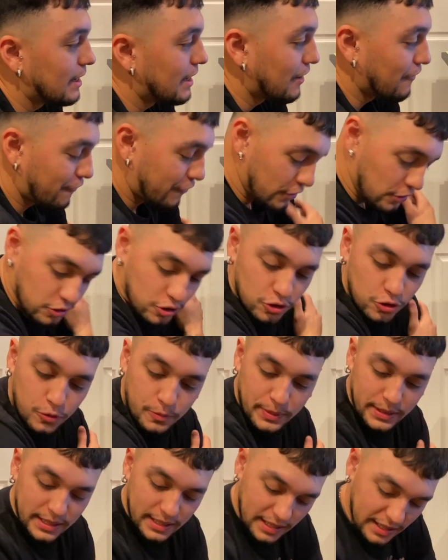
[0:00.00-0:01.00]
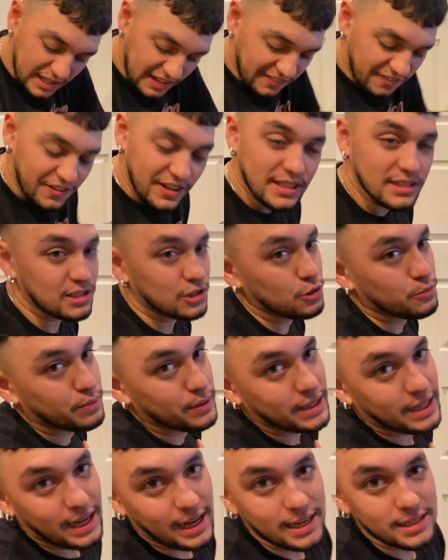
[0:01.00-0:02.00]
It feels super good. It fits
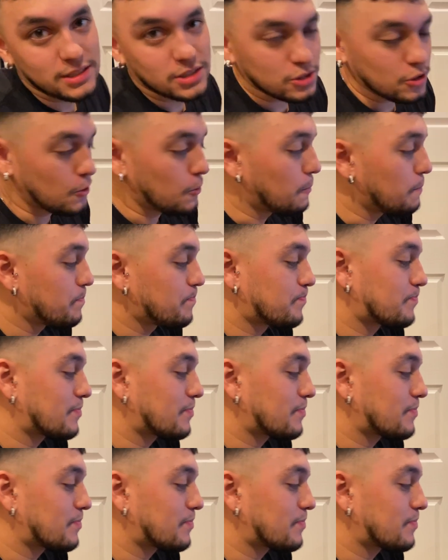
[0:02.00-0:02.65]
super nice. So